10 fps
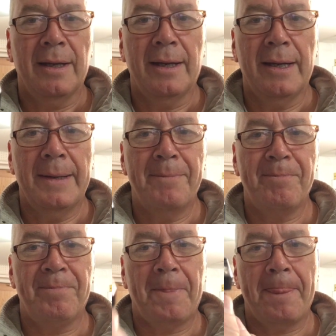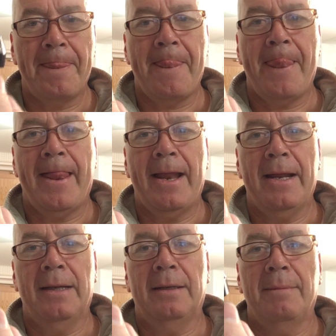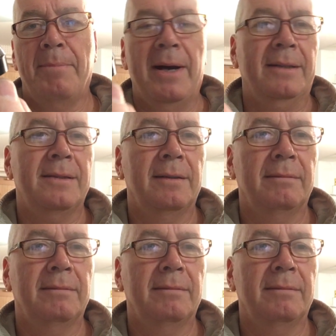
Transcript: but